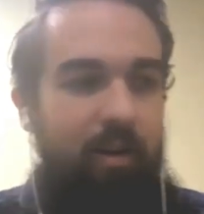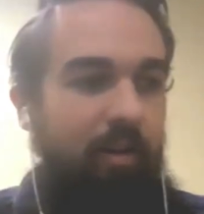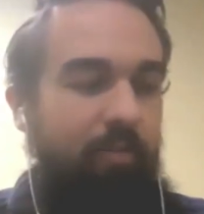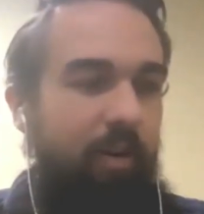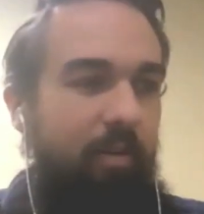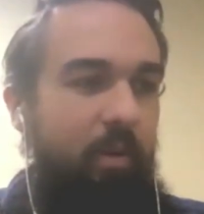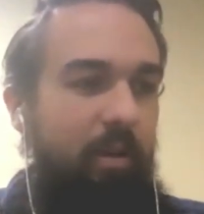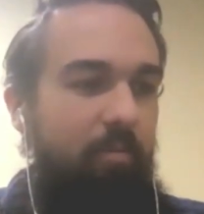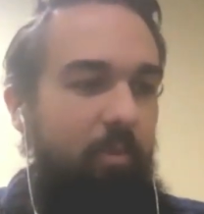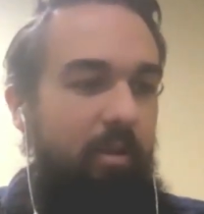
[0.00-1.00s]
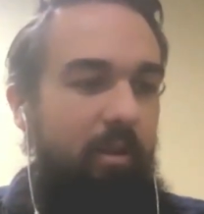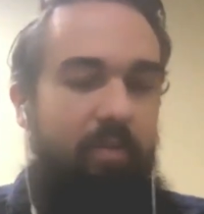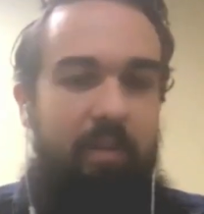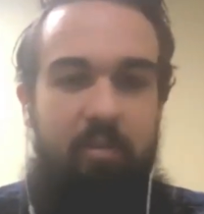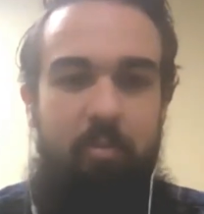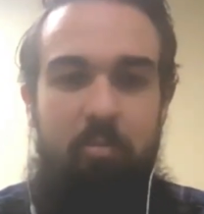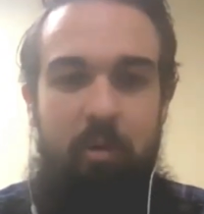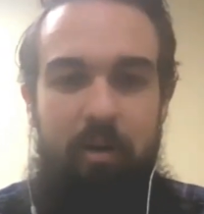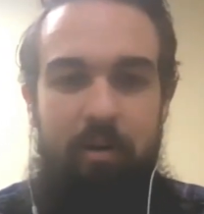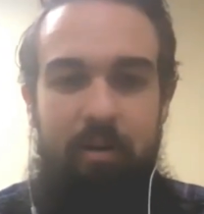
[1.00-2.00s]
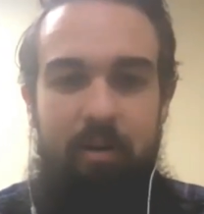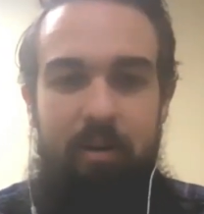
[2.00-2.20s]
I find my my life gets a bit better,